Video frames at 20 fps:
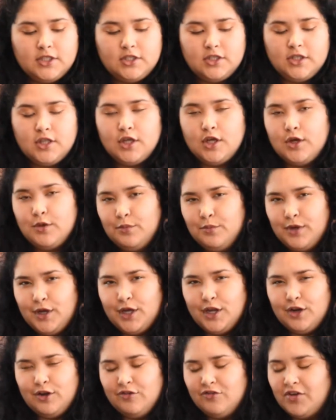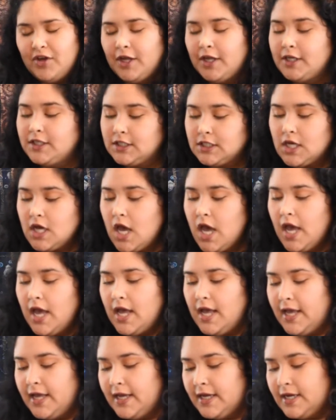to the main event
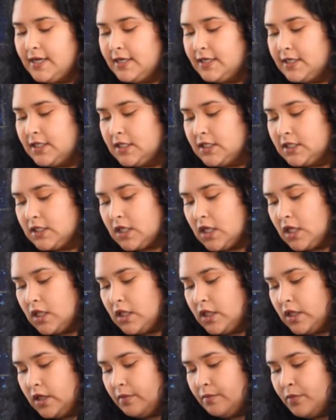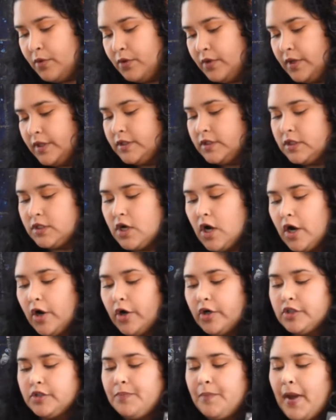is the Moon and
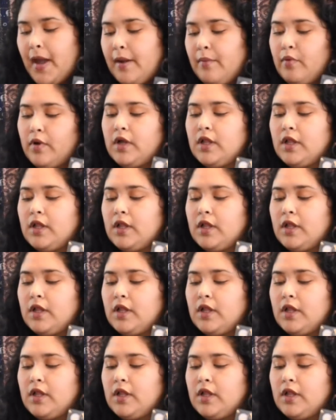Stars paper